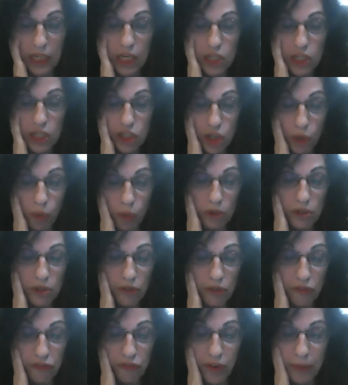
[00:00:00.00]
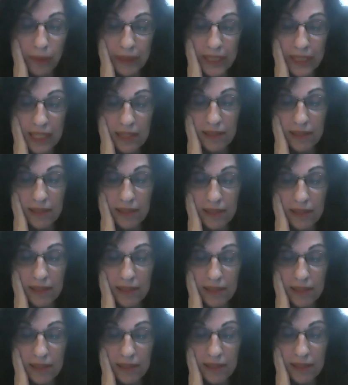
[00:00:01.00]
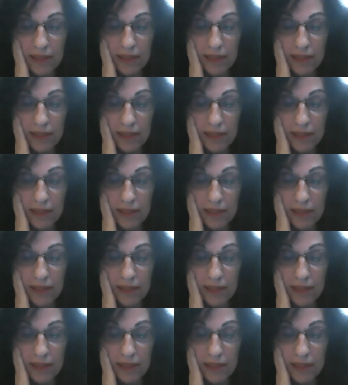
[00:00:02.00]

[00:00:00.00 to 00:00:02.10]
She was a feminist active